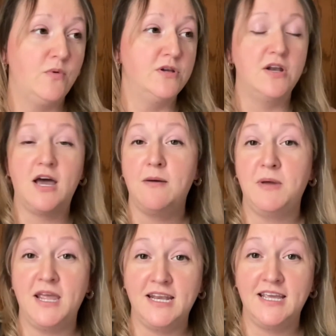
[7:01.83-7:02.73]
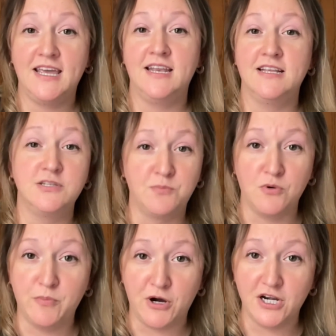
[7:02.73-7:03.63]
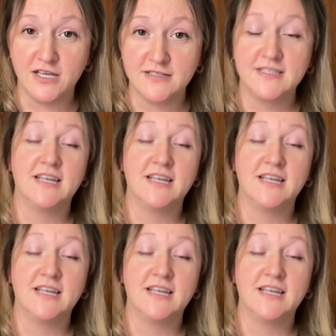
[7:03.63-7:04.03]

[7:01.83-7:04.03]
We do not pay to get into pool parties.